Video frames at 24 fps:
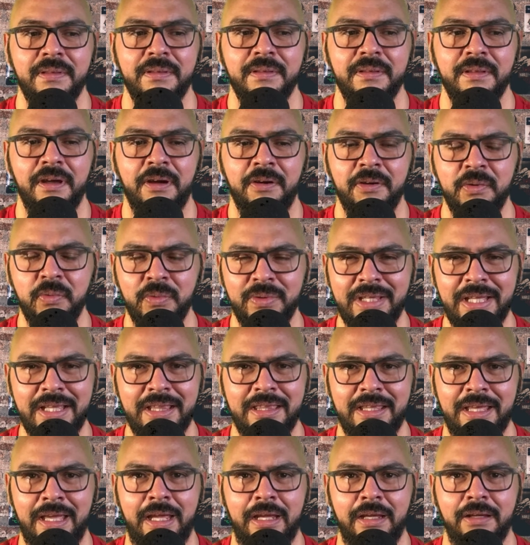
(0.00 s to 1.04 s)
I wonder what they
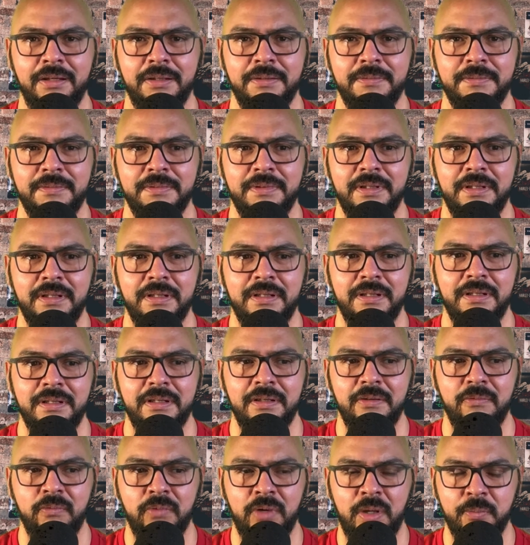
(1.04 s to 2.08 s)
think.
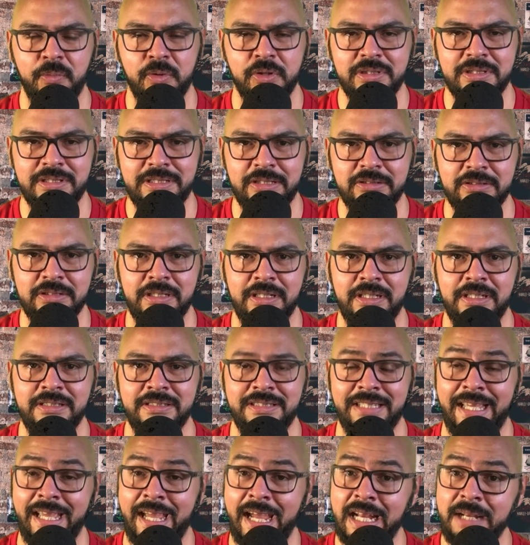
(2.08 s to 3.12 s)
Walmart sells guns.
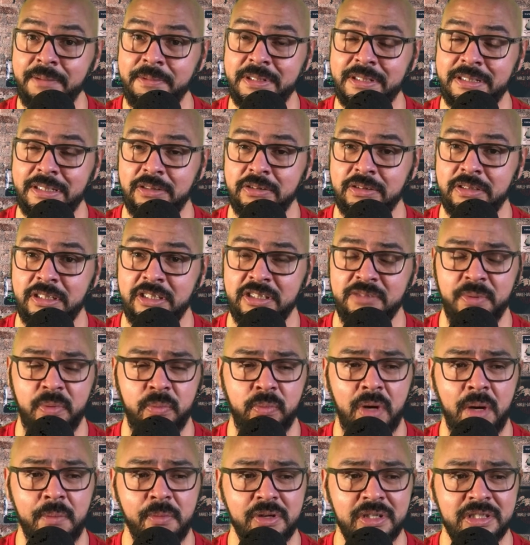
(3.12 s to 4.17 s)
Academy sells guns. But
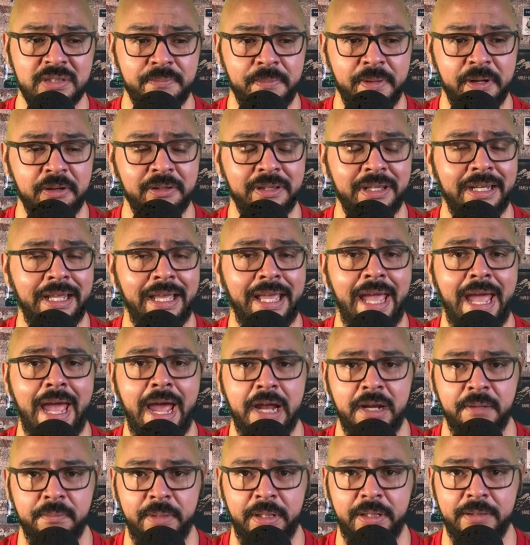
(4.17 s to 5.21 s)
Walmart is bigger than
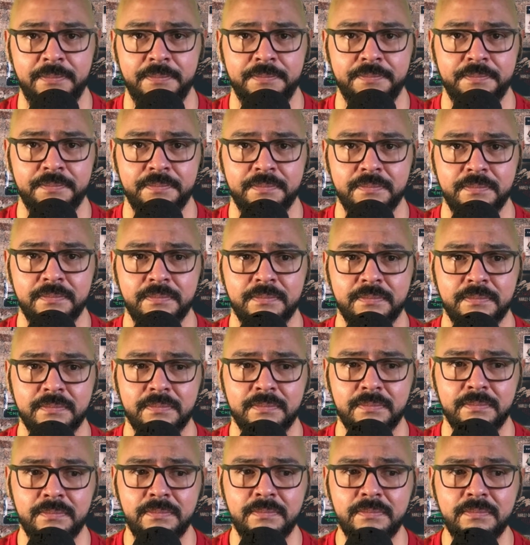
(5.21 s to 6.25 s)
Academy.
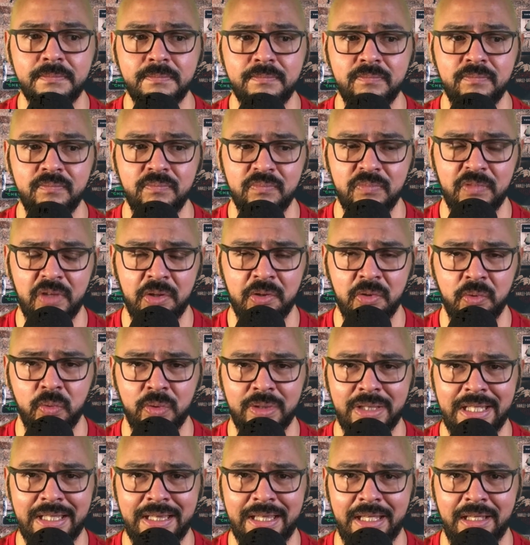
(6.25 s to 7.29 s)
I wonder what they
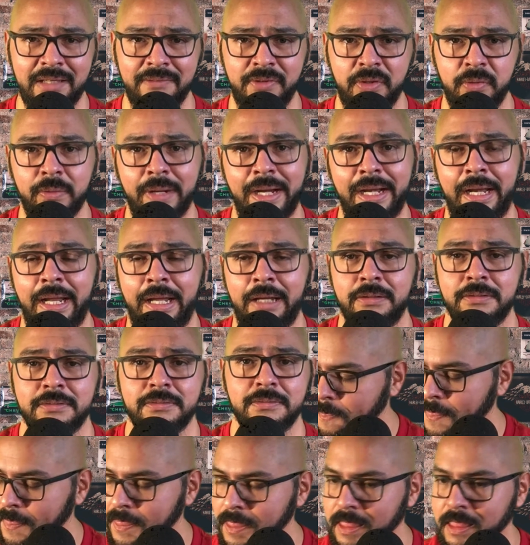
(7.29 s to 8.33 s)
think of you right
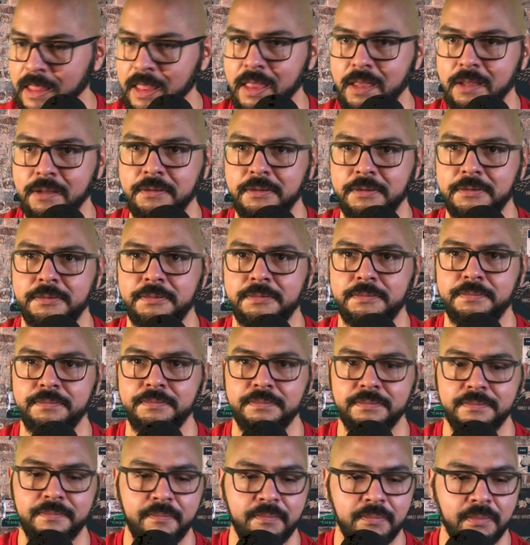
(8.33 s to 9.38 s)
now.
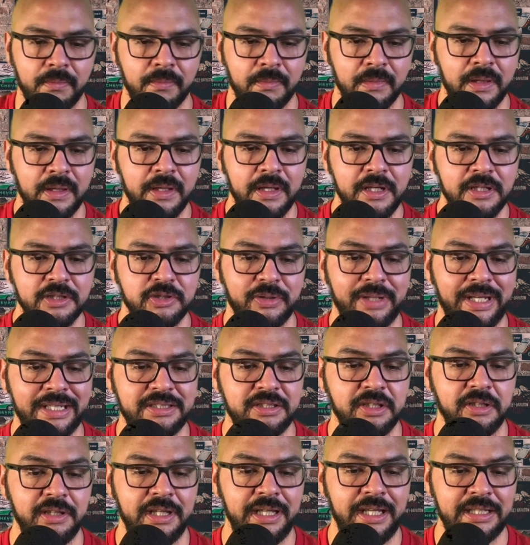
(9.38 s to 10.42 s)
So next on
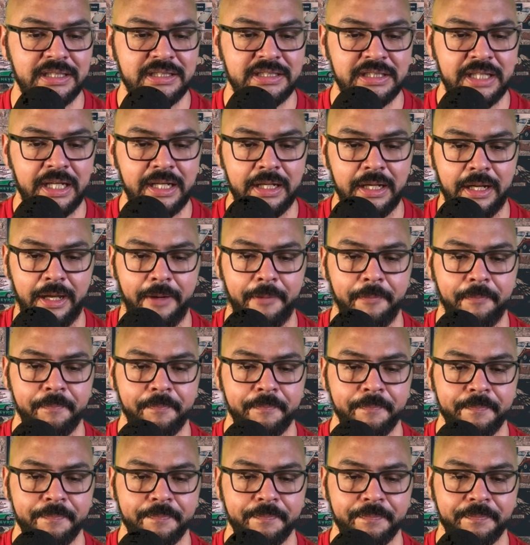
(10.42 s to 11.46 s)
the agenda,
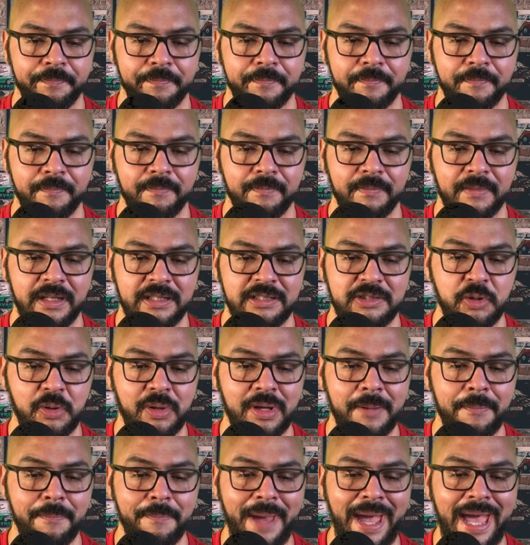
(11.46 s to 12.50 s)
to
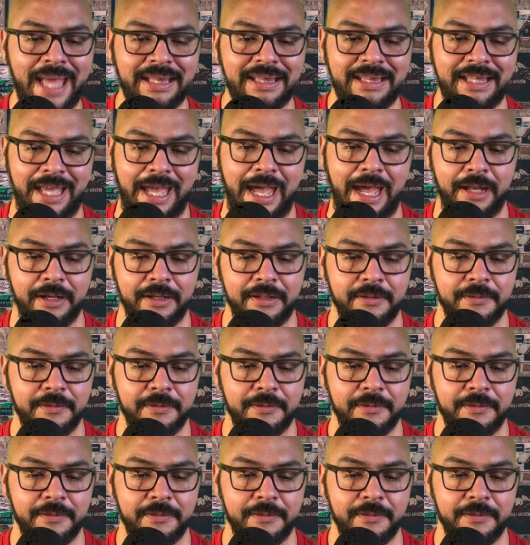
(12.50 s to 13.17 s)
combat that.